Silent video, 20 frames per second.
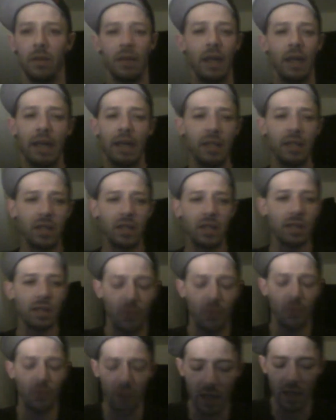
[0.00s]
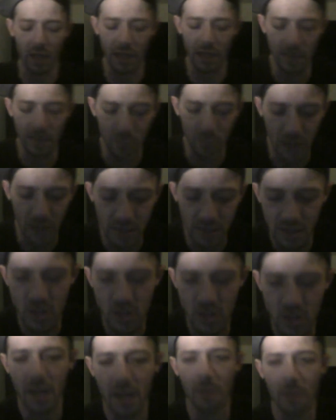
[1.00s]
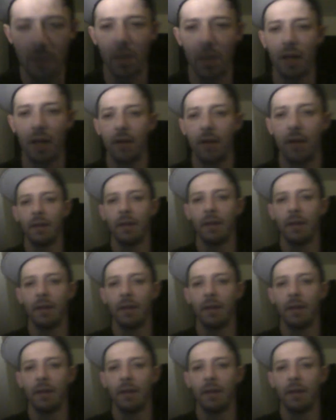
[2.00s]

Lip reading: He's just a fucking piece of shit, man.